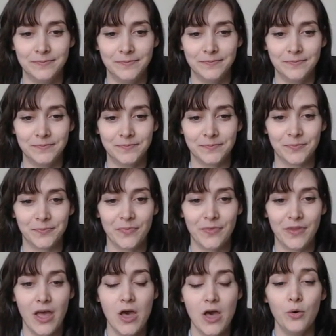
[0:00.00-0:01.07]

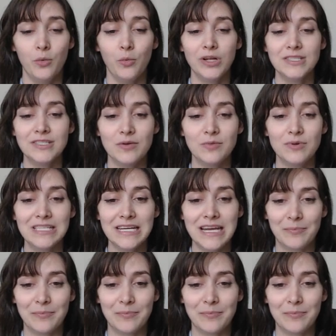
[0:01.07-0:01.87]
Once there was an